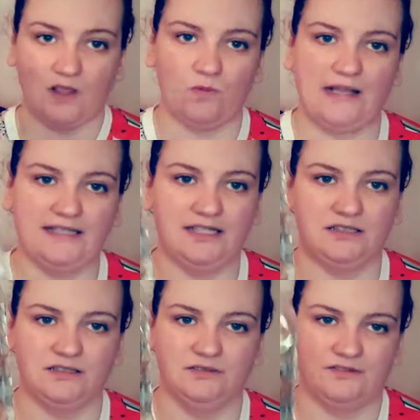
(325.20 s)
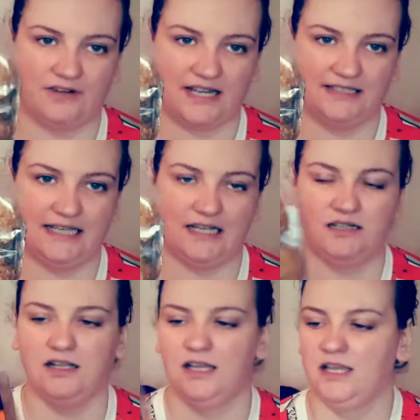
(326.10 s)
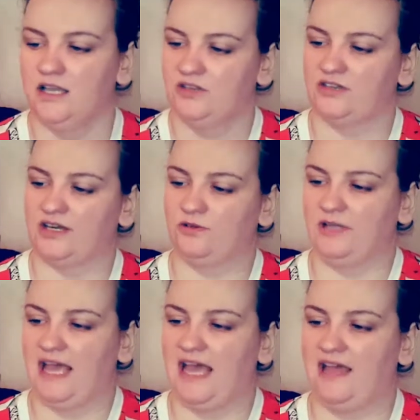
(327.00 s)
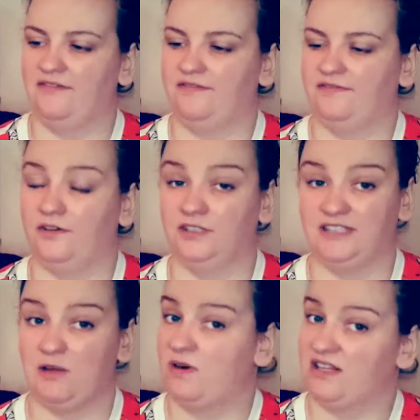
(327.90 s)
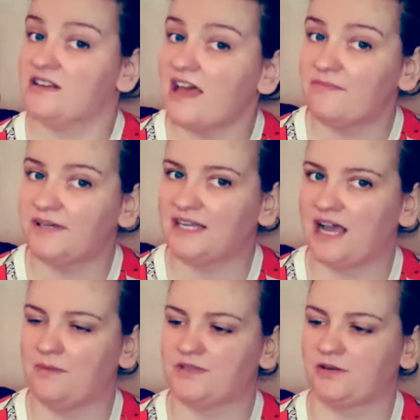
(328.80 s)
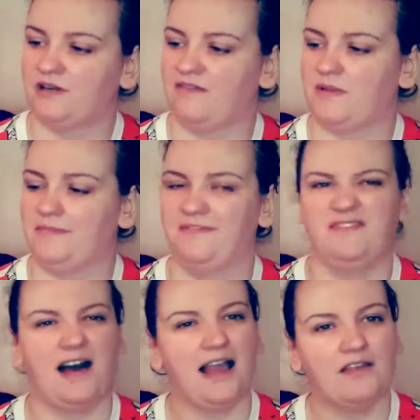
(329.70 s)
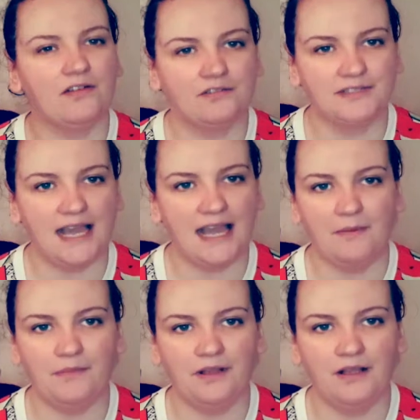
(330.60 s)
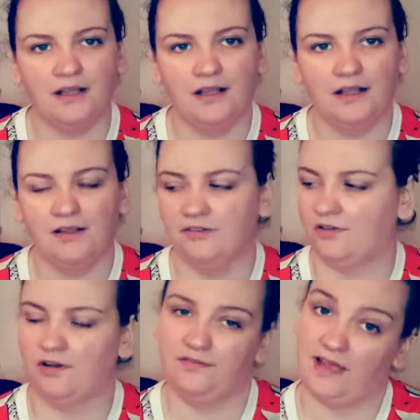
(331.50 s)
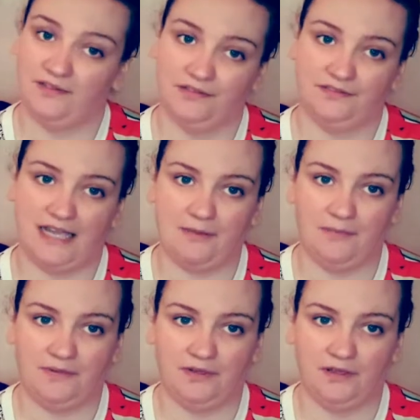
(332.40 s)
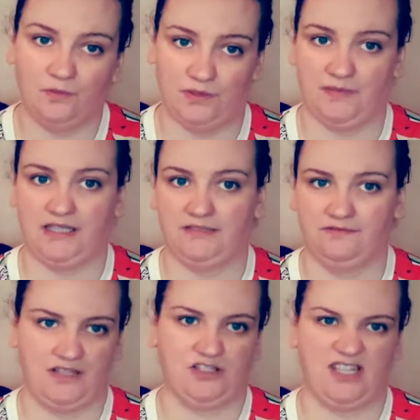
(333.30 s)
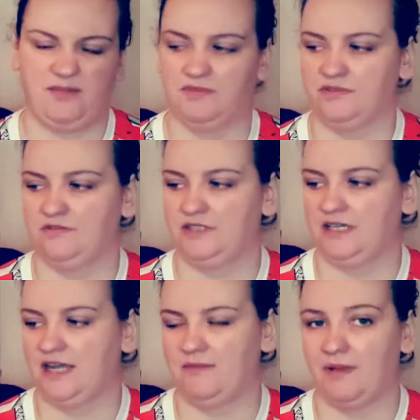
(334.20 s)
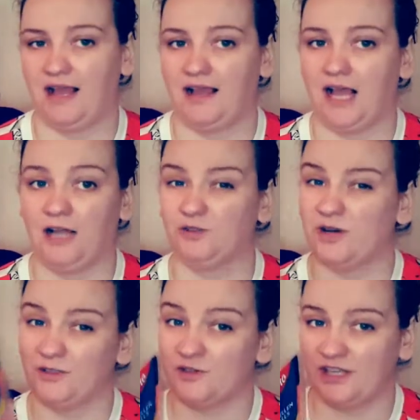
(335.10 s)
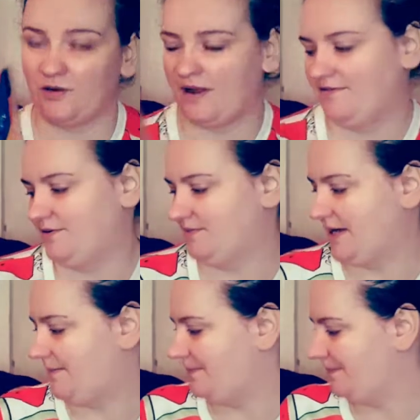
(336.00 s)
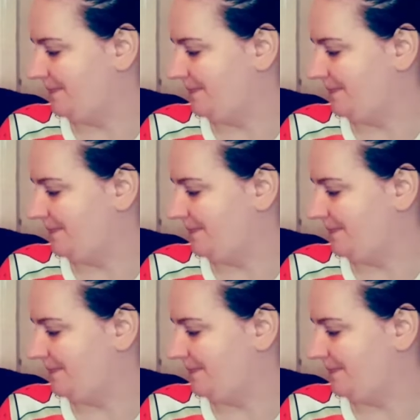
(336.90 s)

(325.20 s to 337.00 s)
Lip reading: one little fricadelle. So I could have, on a day when I didn't have many carbs, I could have maybe 5 of them, 4 or 5 of them with my vegetables for dinner. But I'll try to stay away from them.